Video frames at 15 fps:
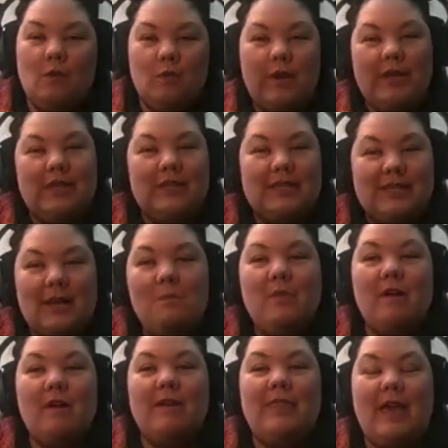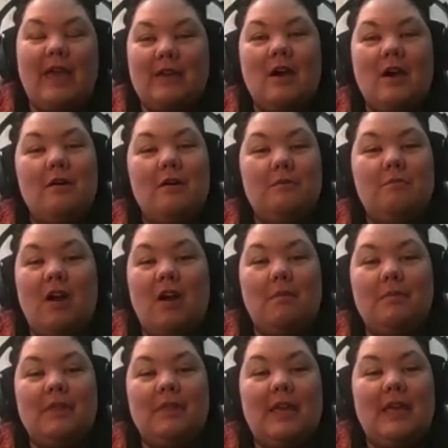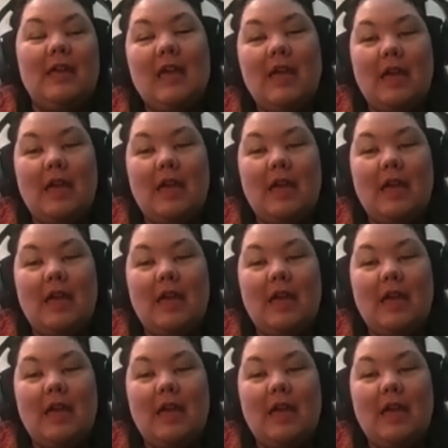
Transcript: written somewhere in that code, probably.